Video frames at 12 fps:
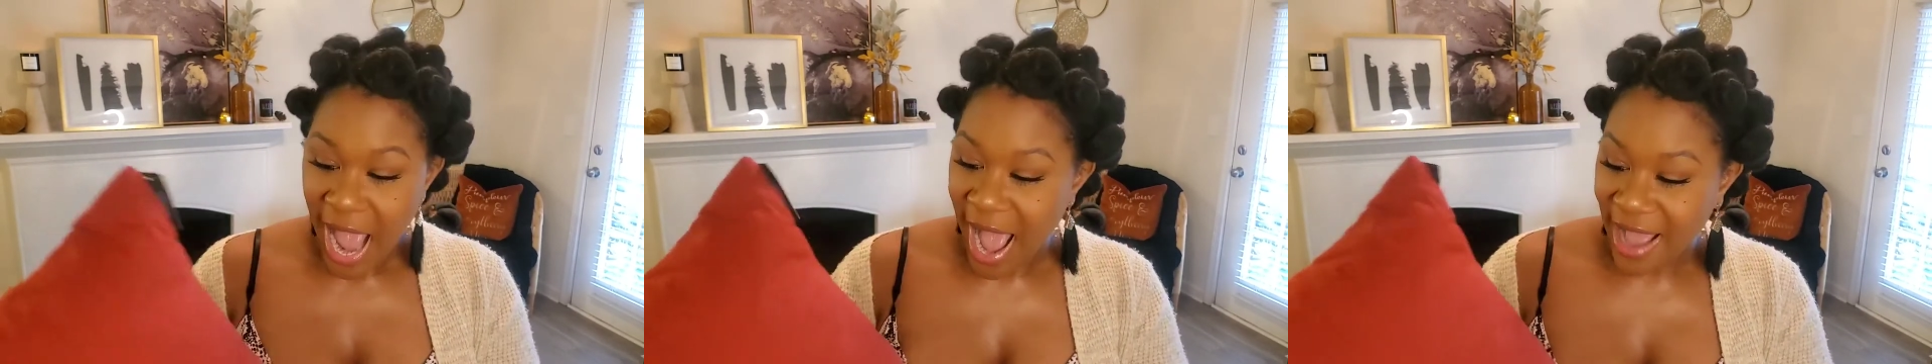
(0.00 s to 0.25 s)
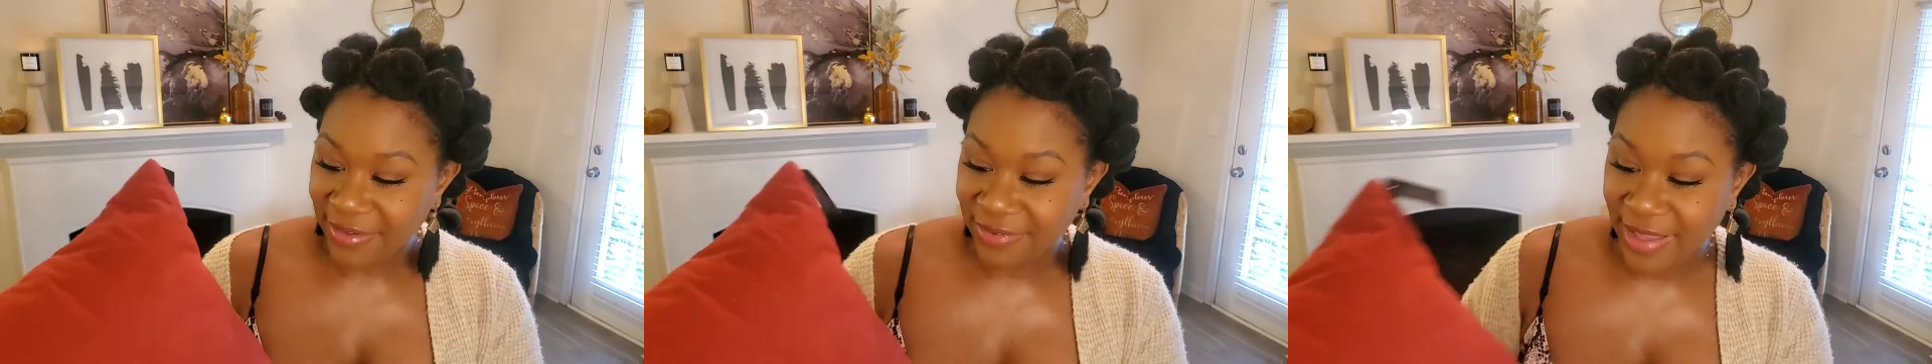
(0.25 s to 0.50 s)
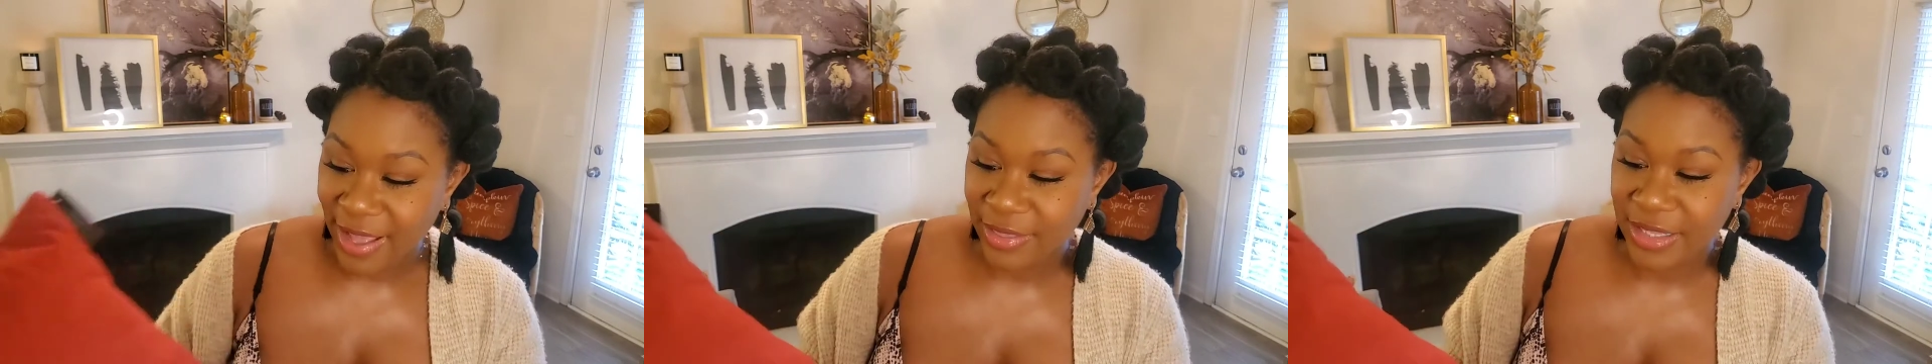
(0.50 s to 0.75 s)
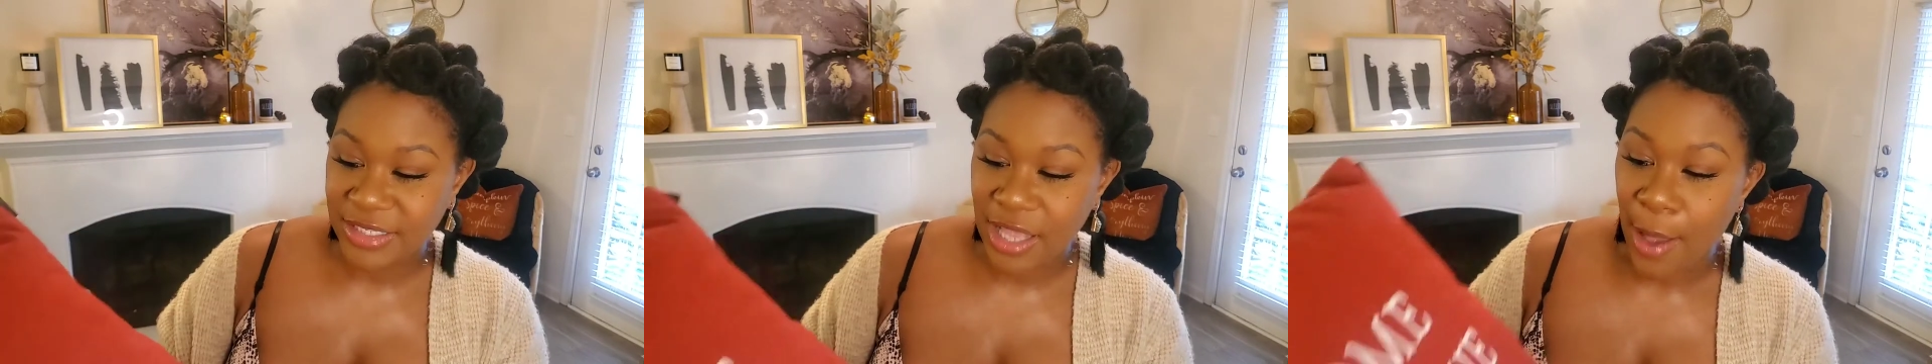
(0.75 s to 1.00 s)
I found
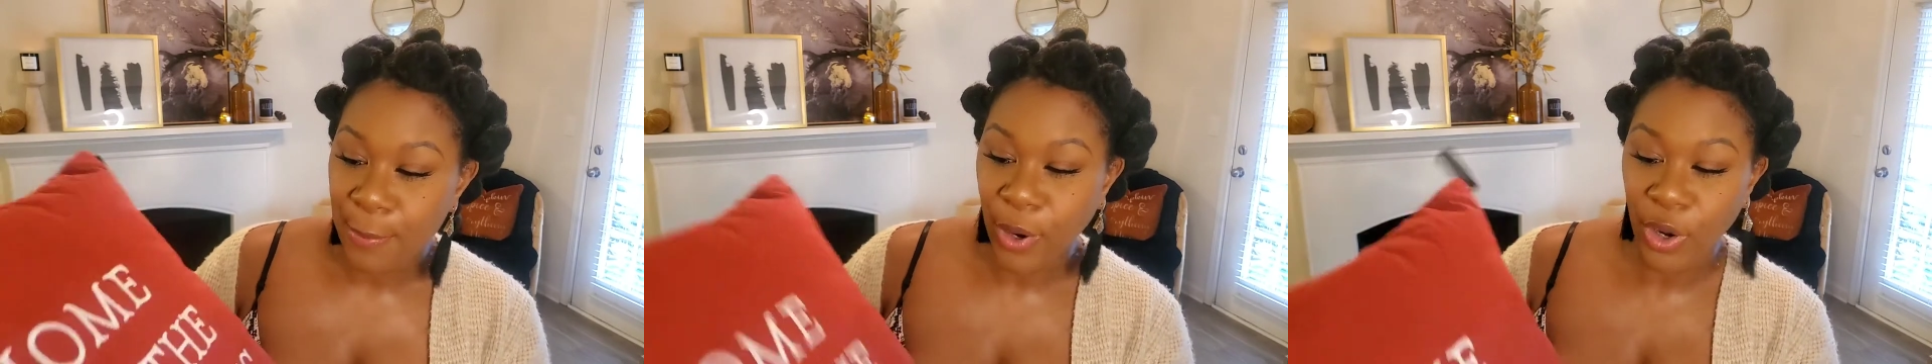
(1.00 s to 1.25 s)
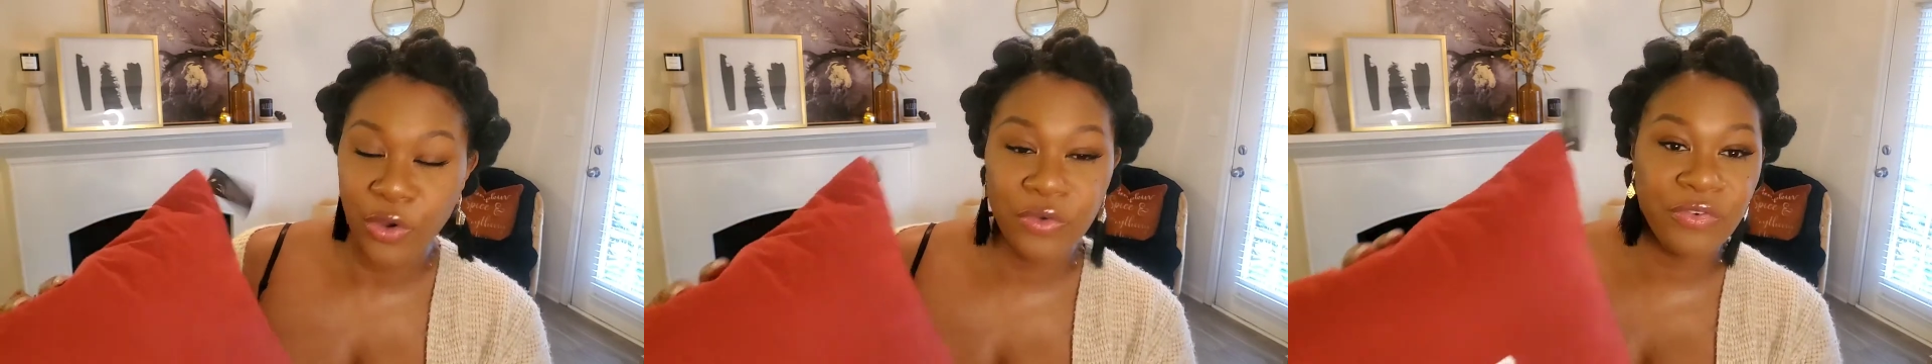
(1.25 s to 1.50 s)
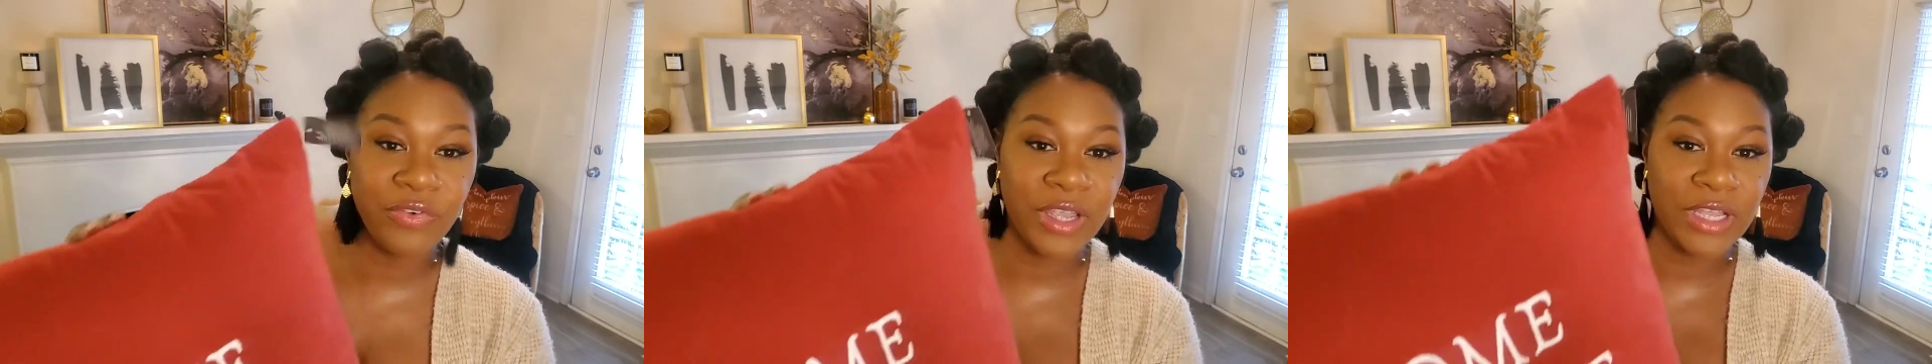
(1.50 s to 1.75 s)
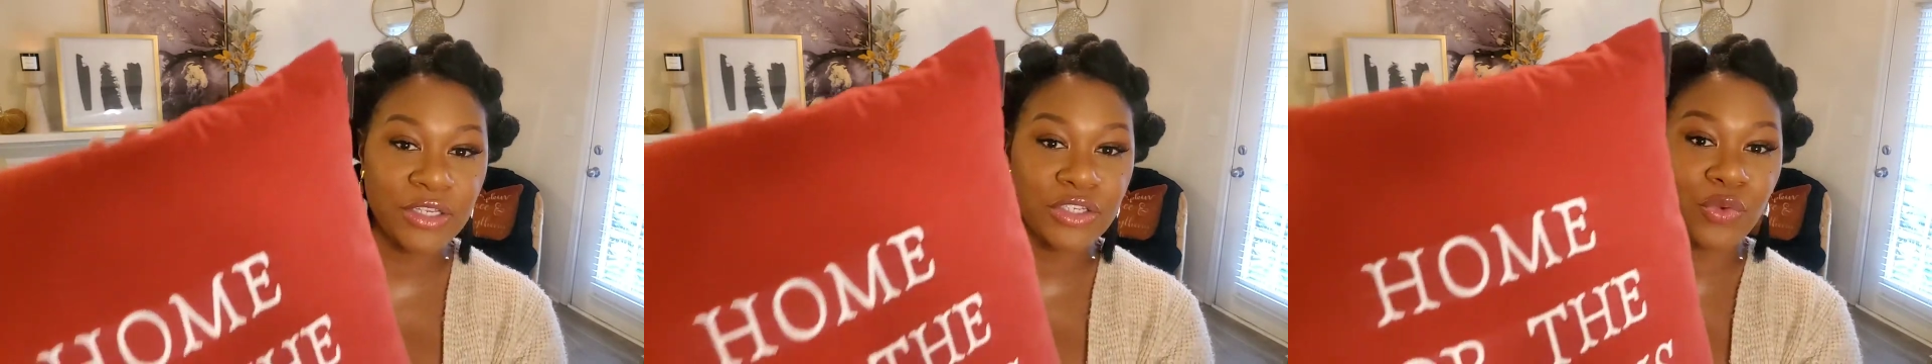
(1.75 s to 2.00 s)
this
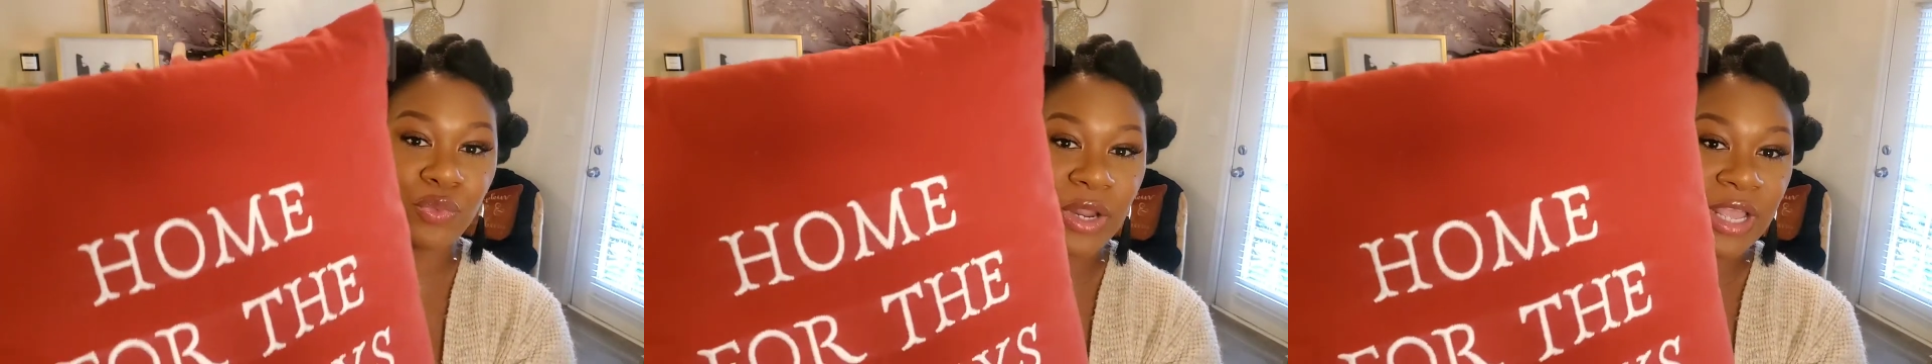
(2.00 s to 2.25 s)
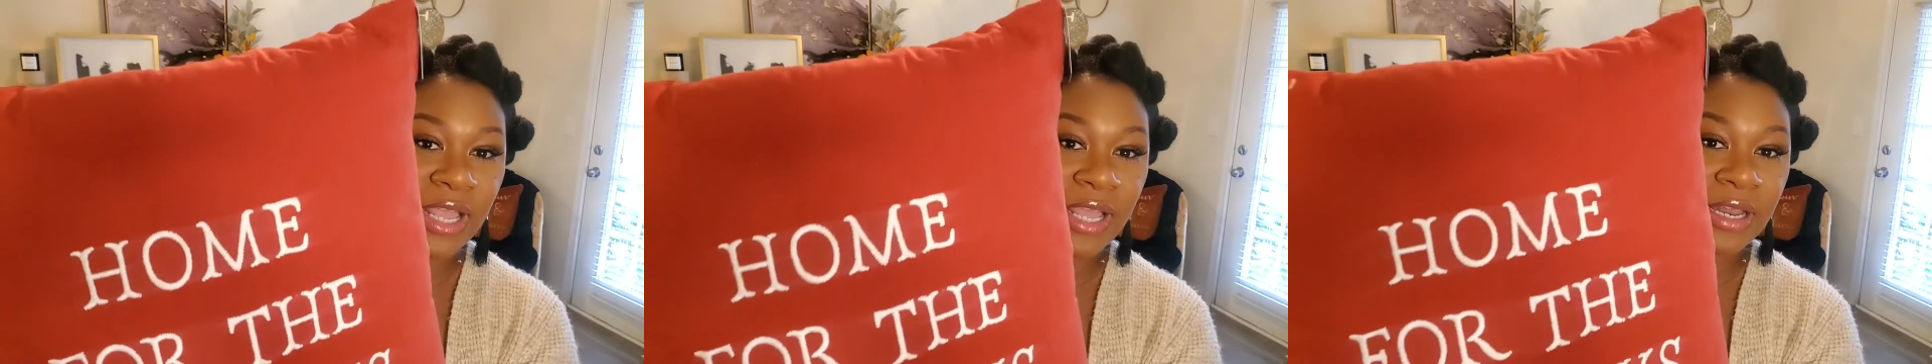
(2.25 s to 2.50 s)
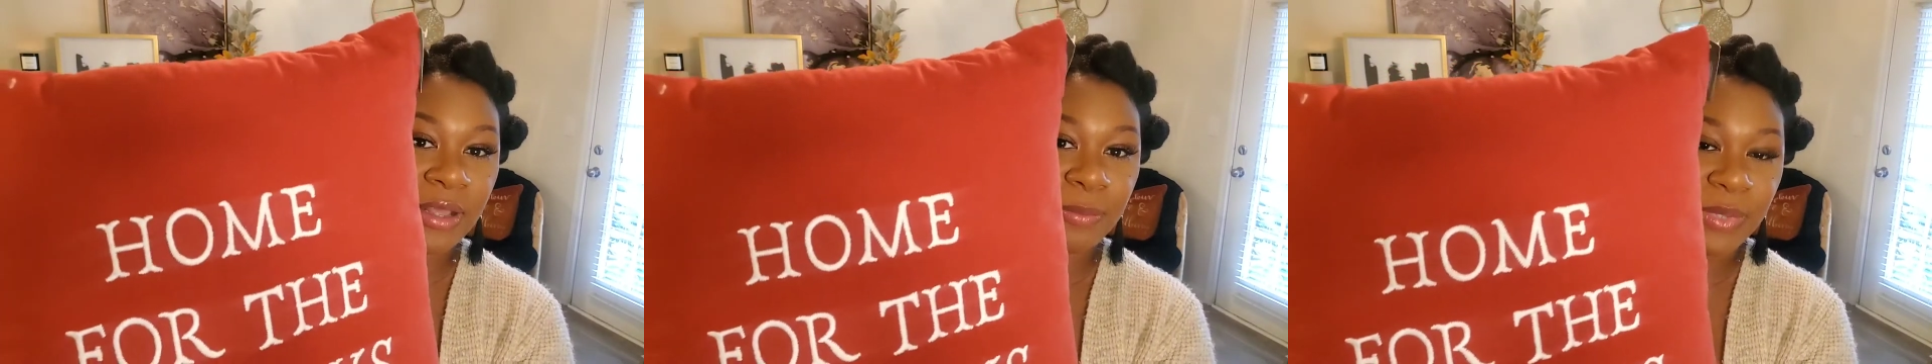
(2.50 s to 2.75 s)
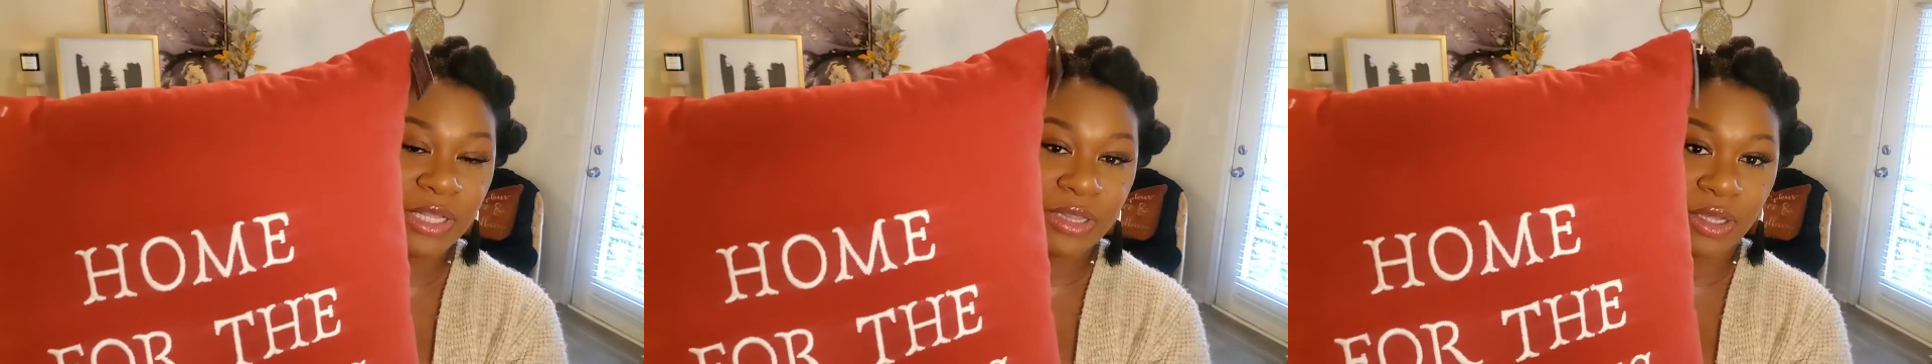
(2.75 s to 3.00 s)
perfect red
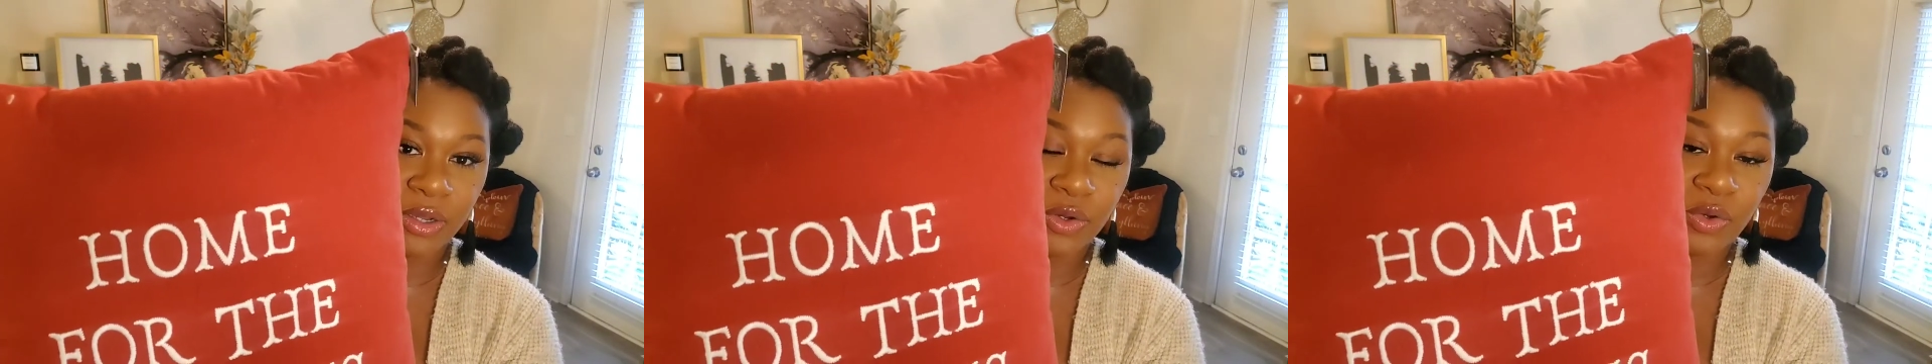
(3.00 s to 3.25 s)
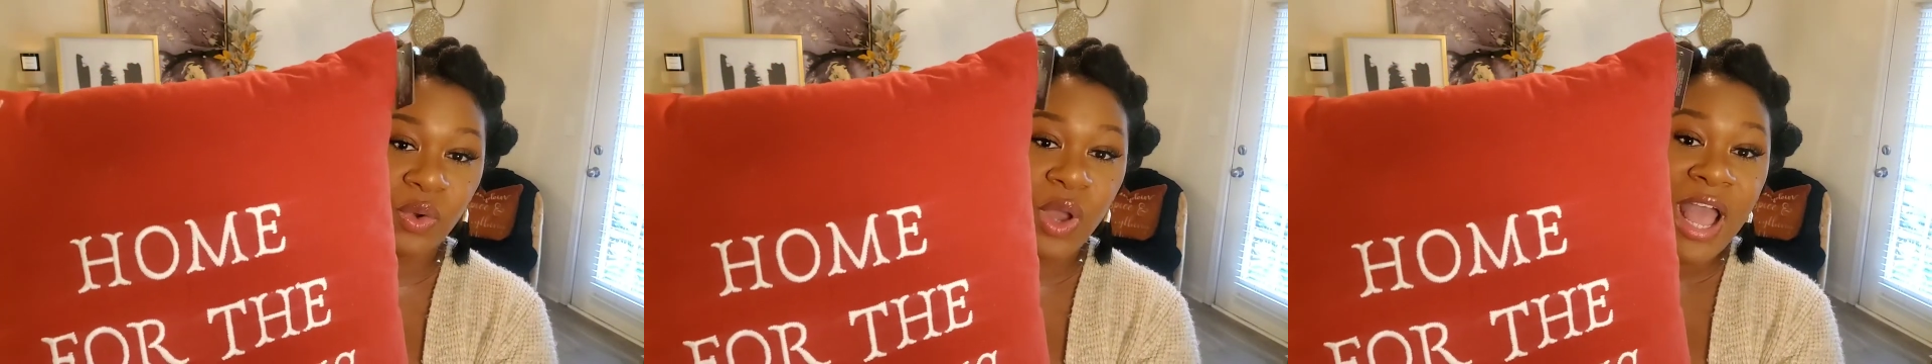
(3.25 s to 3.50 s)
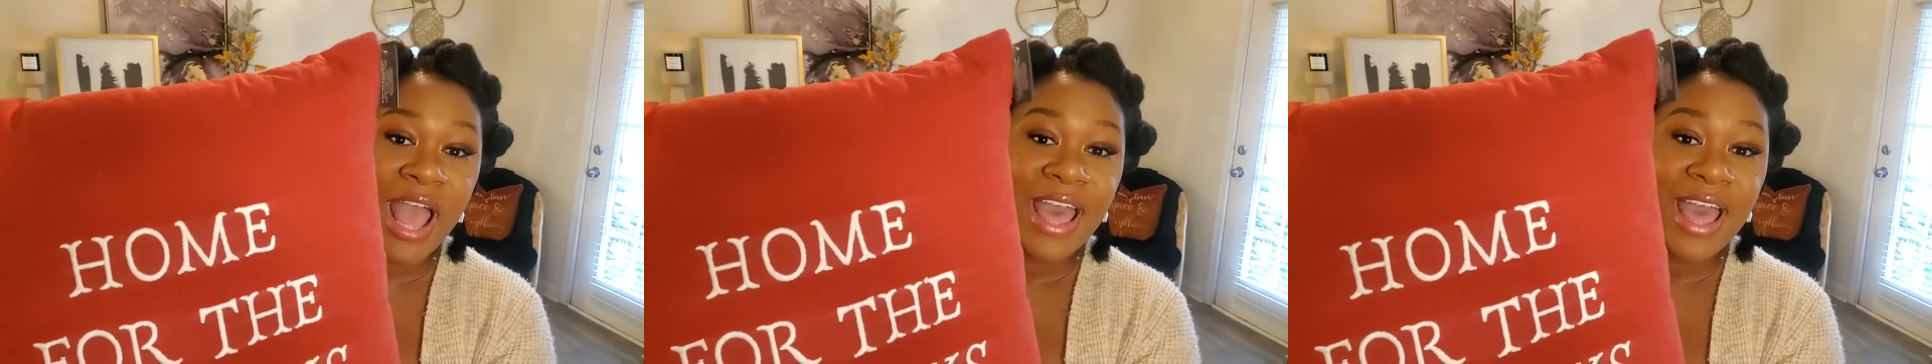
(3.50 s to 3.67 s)
pillow